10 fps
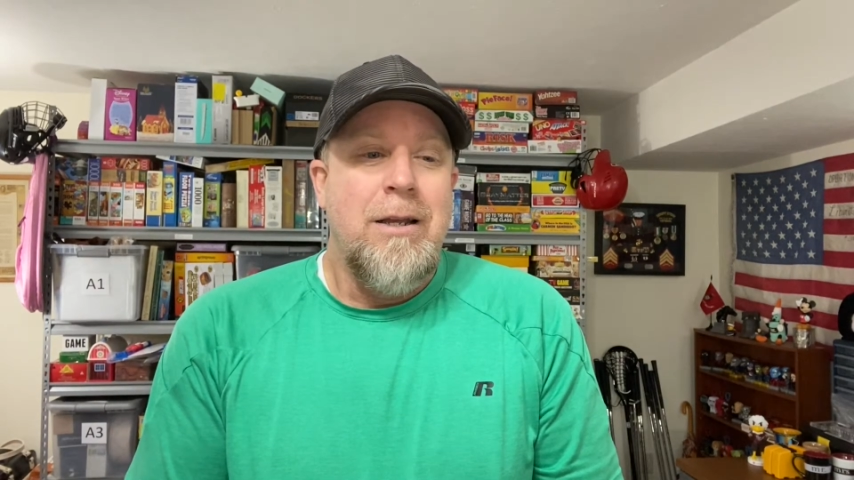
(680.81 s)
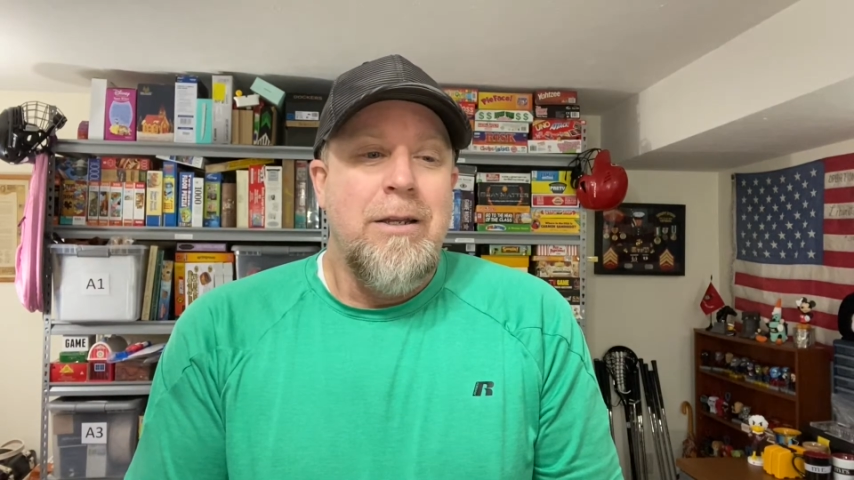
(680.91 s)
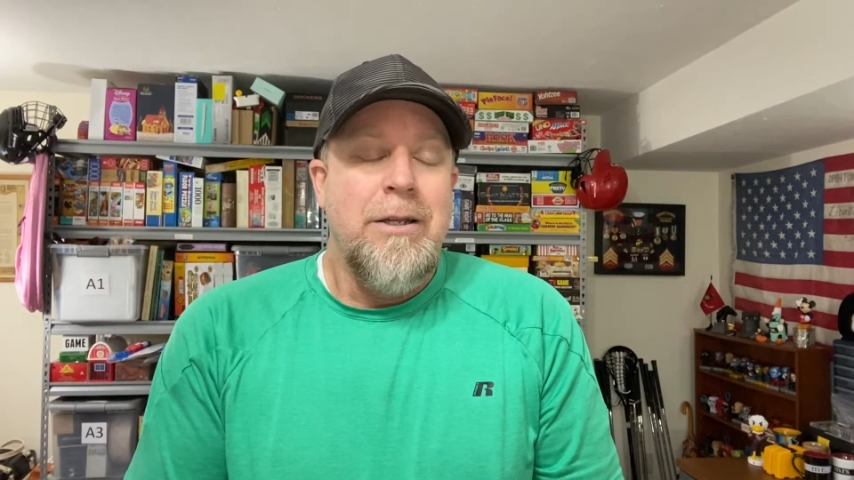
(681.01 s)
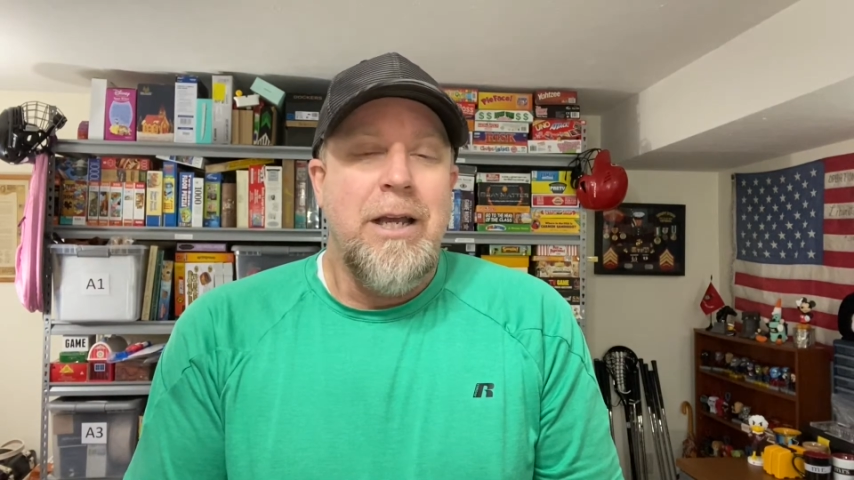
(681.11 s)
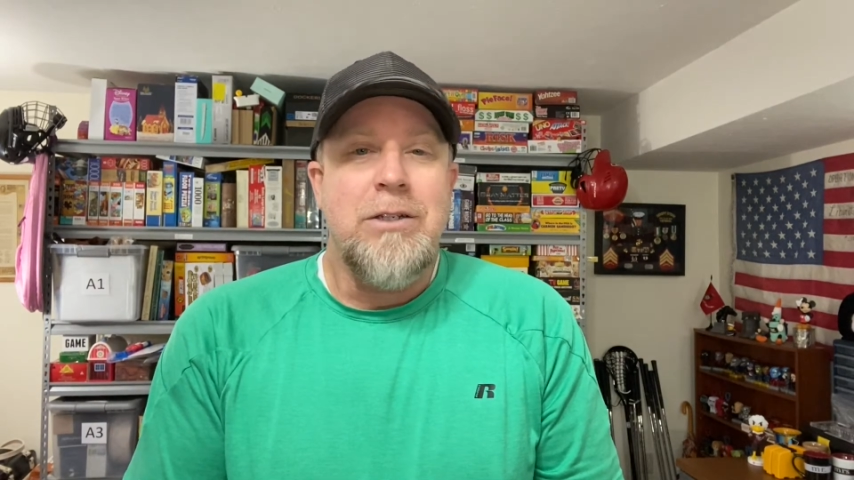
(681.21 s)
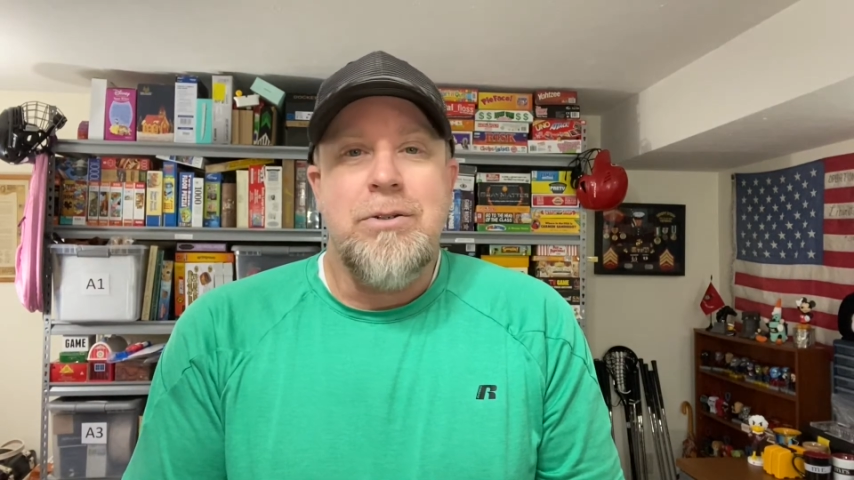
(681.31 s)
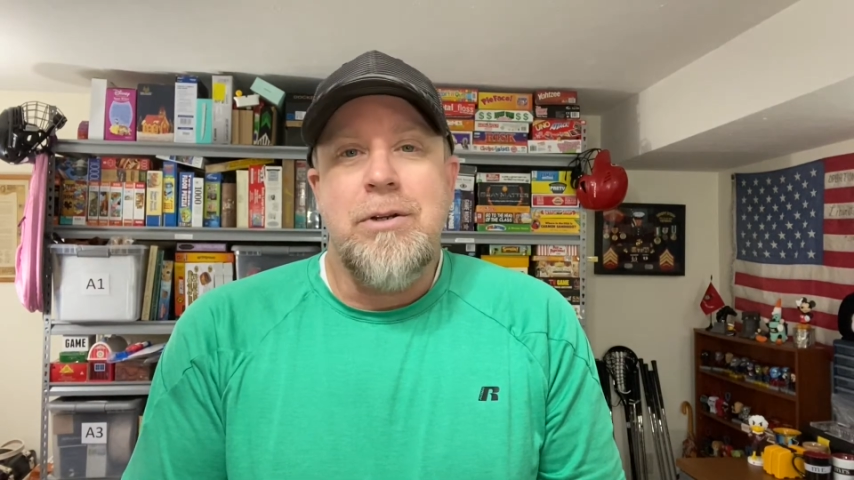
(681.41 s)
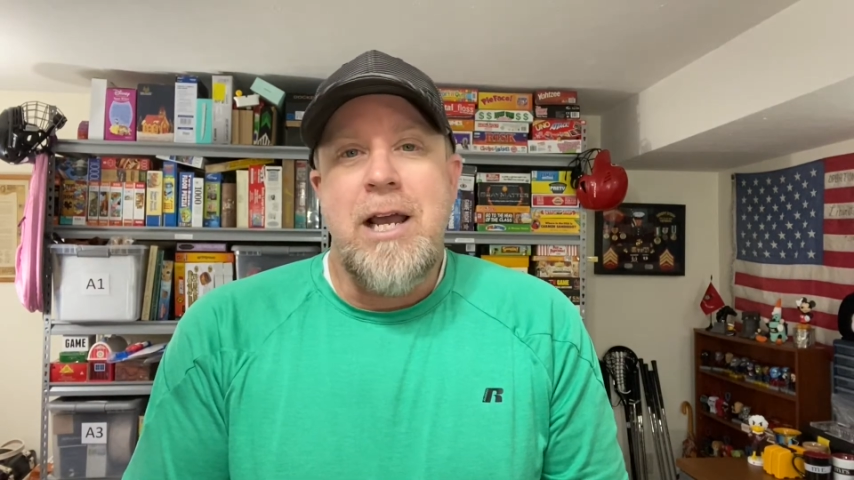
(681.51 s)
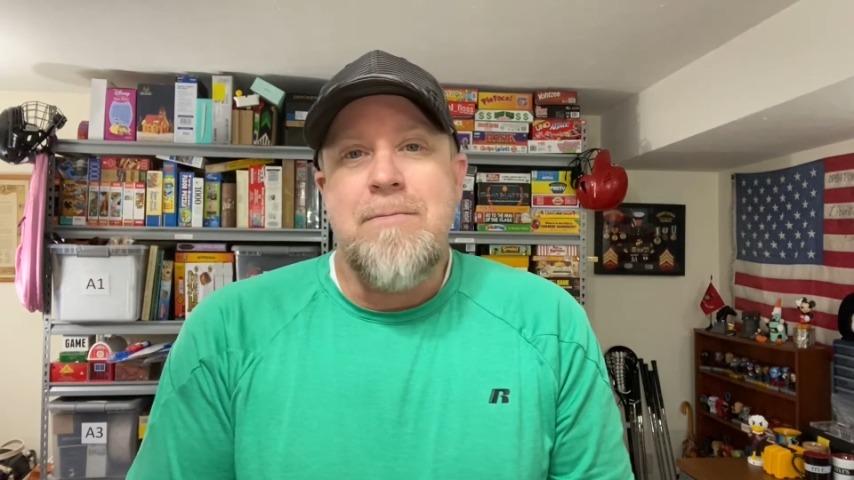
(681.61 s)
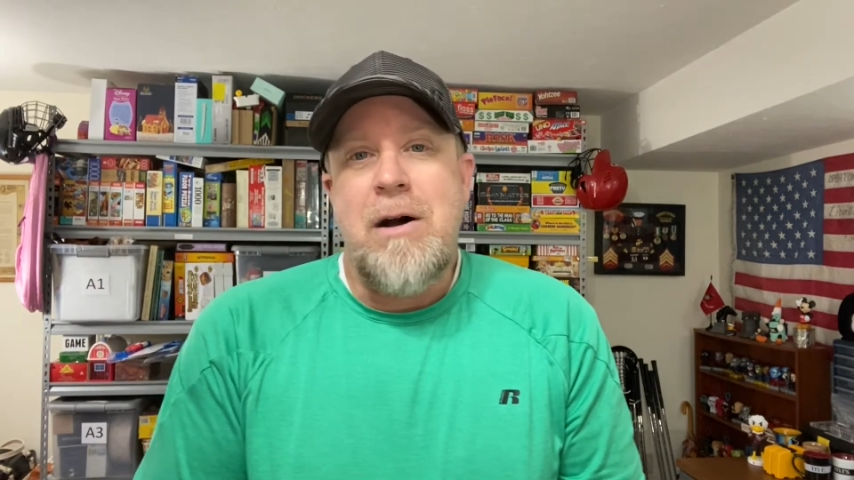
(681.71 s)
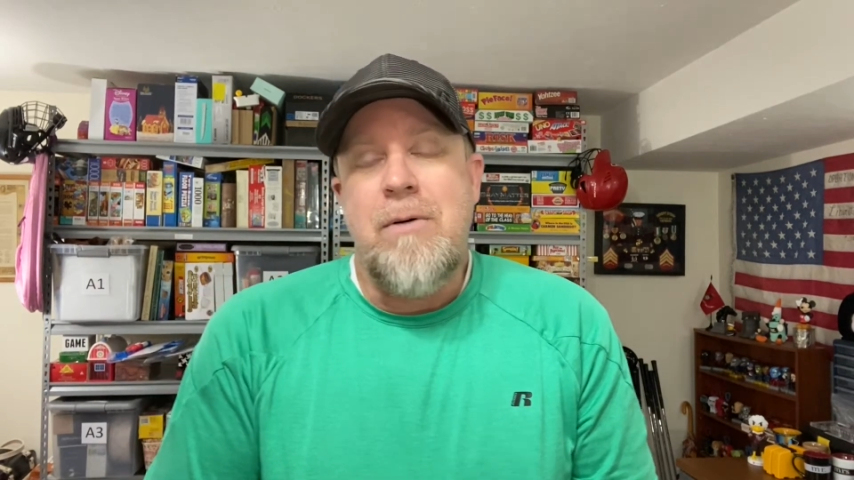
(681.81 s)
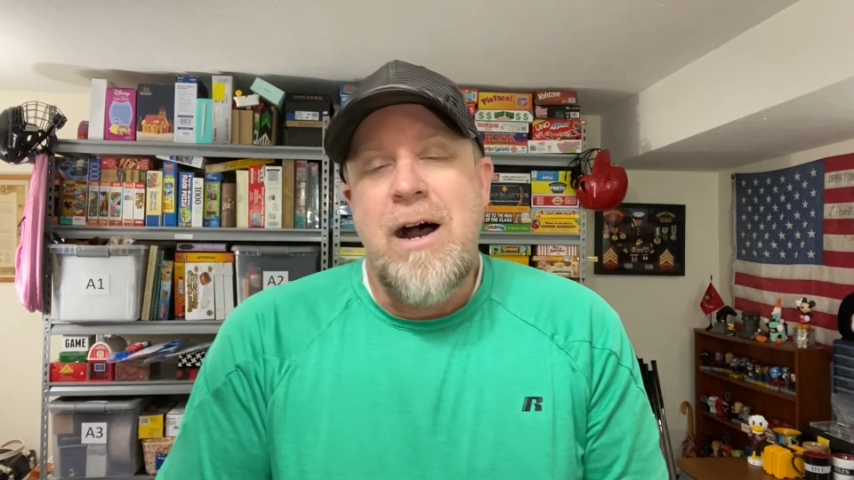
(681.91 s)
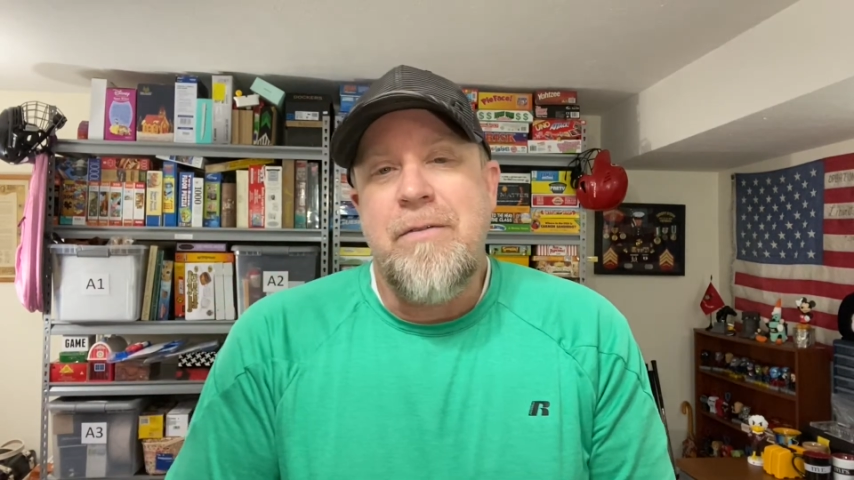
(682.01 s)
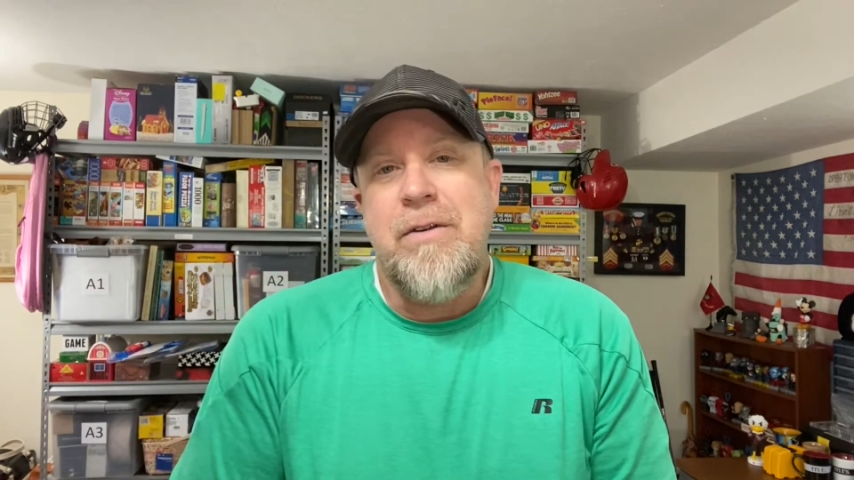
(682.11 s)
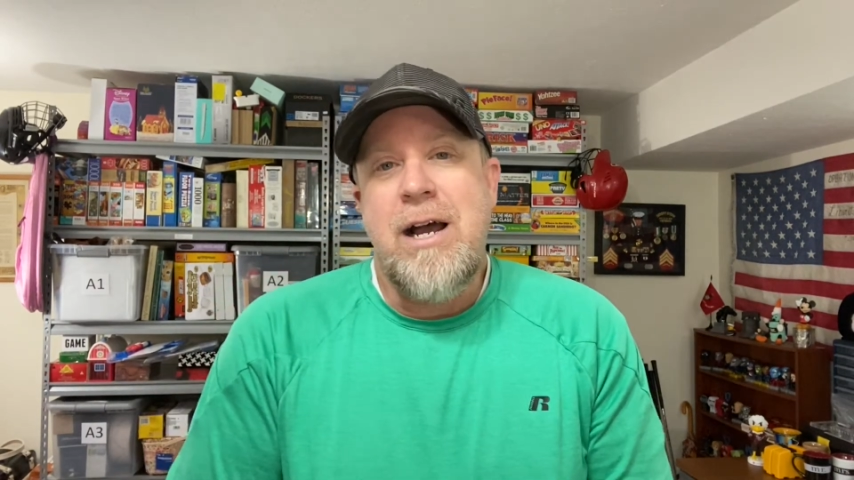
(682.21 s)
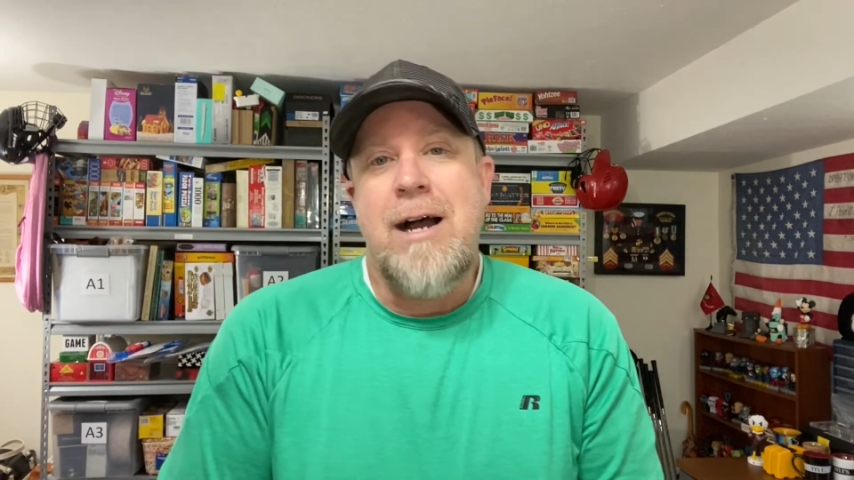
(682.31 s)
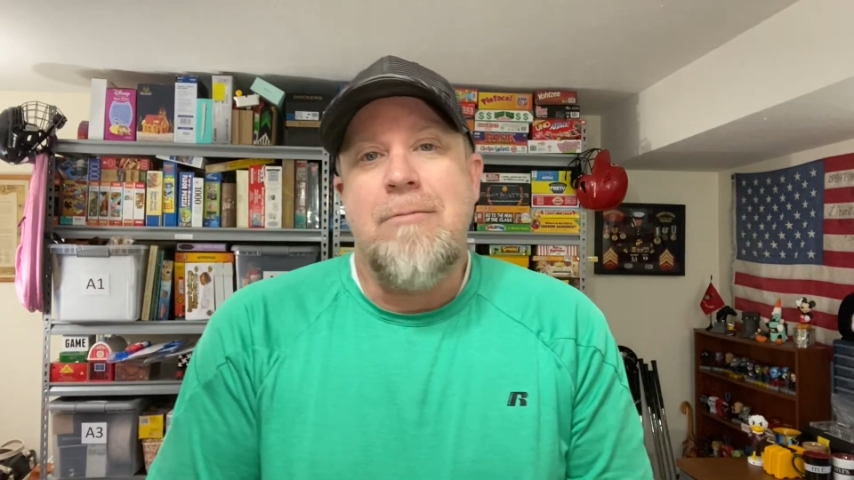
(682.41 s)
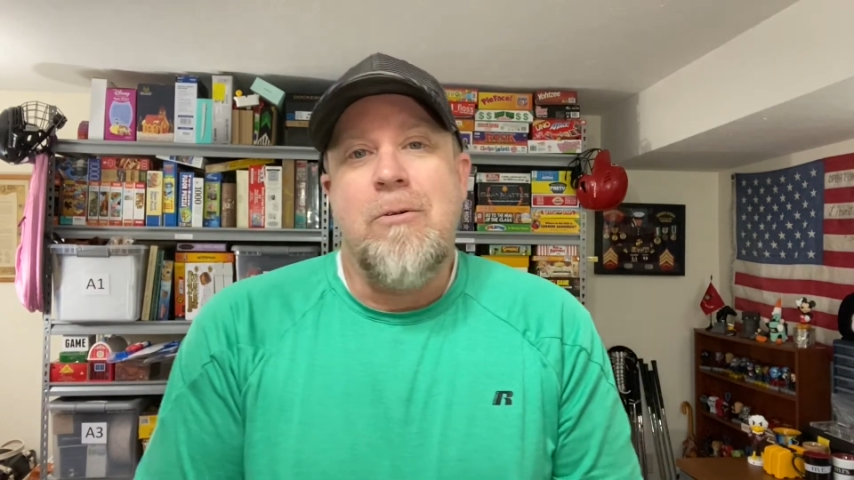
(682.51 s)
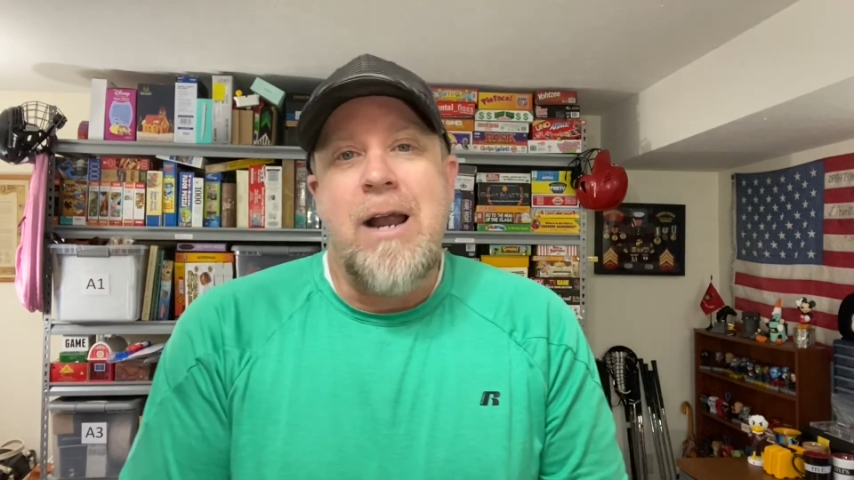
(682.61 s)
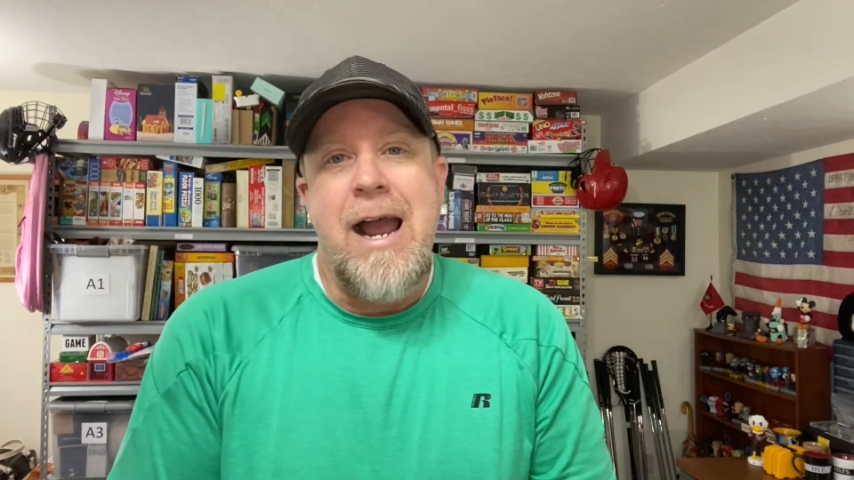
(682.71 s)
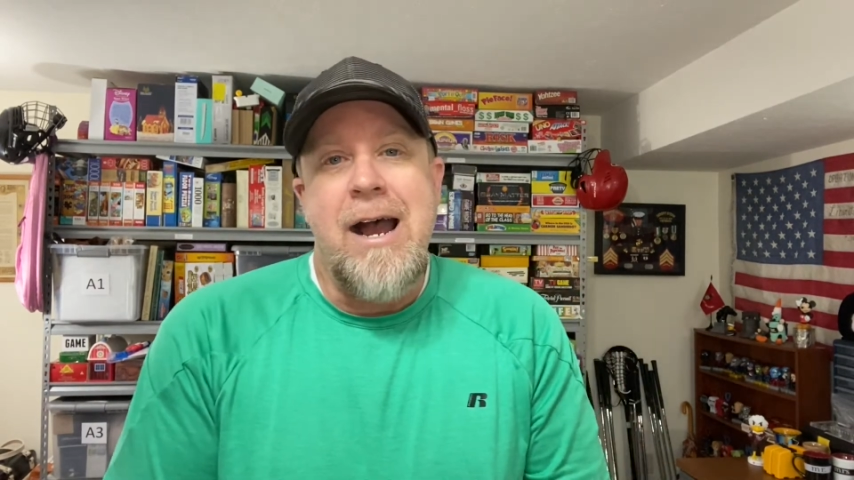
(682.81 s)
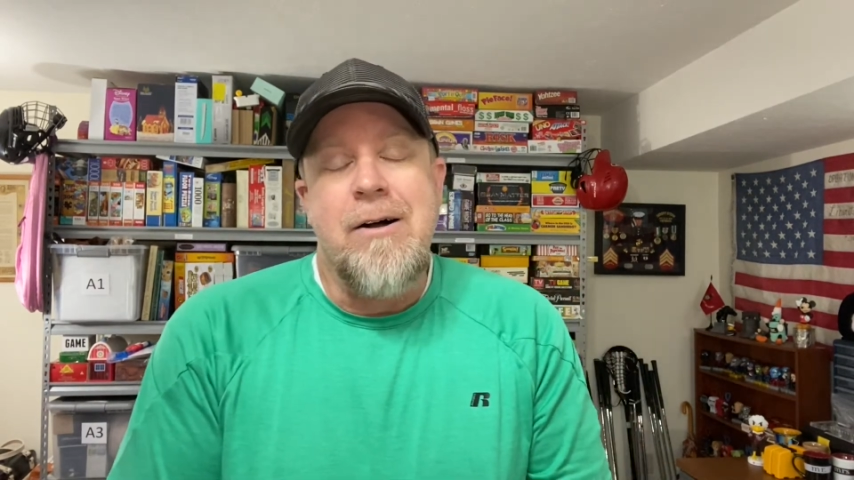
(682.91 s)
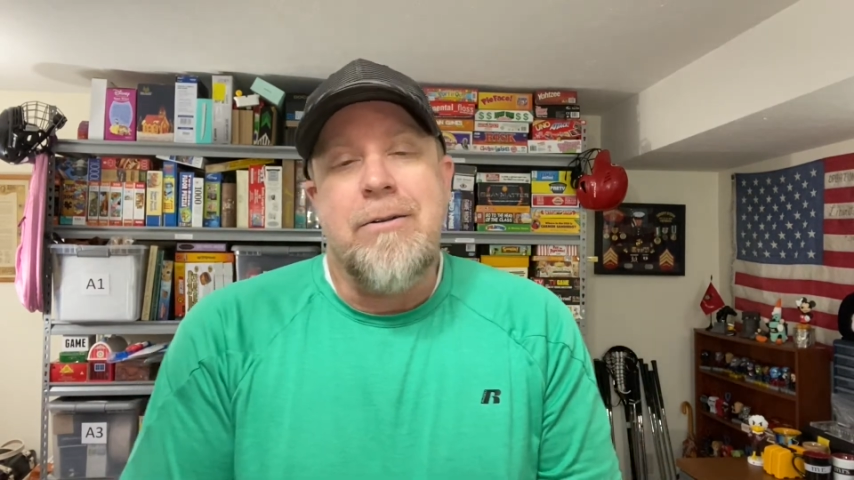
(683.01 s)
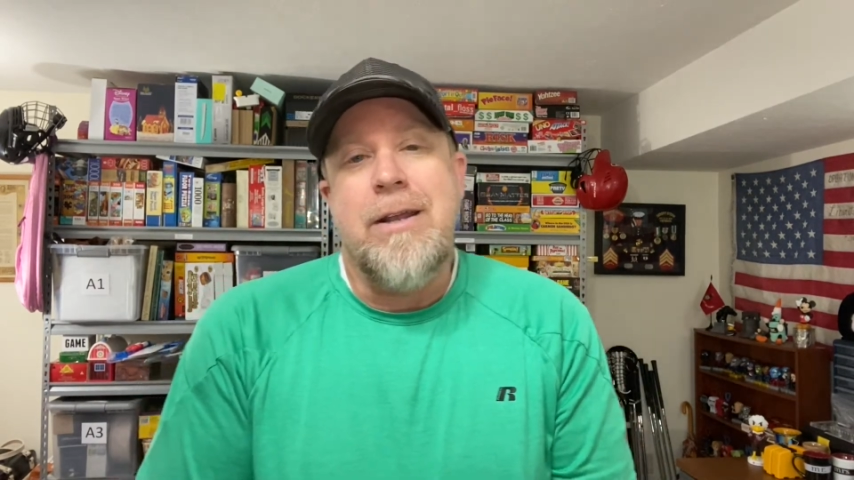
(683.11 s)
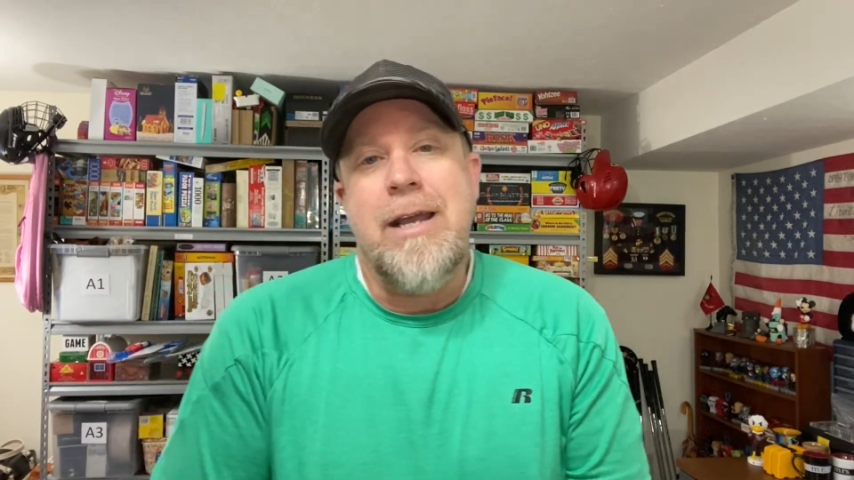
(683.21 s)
Yesterday, my wife and I were out,